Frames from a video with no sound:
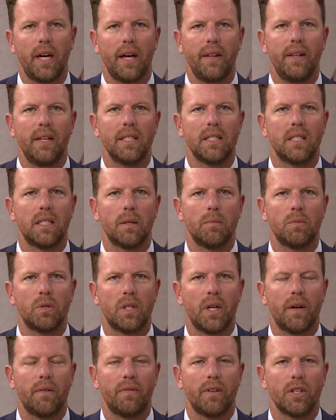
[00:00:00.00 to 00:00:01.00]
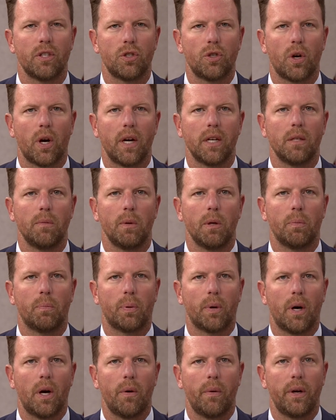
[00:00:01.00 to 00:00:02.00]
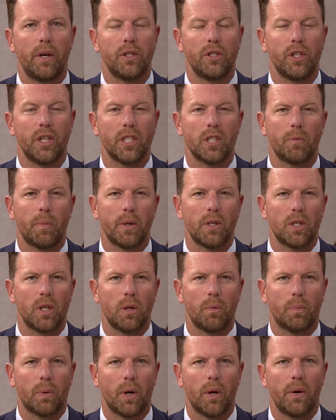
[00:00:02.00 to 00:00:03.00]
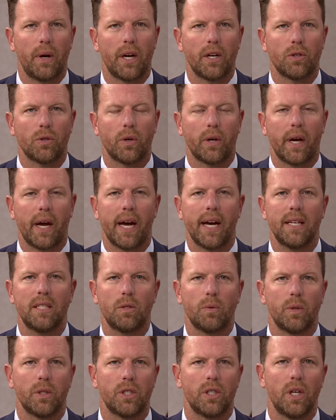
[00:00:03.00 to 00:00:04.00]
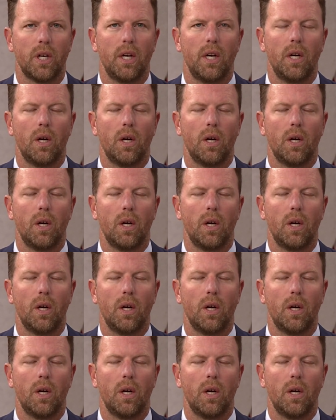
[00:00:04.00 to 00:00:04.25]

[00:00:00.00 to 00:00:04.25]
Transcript: and then some stuff that's trying to be pro-energy, especially pro-natural gas, which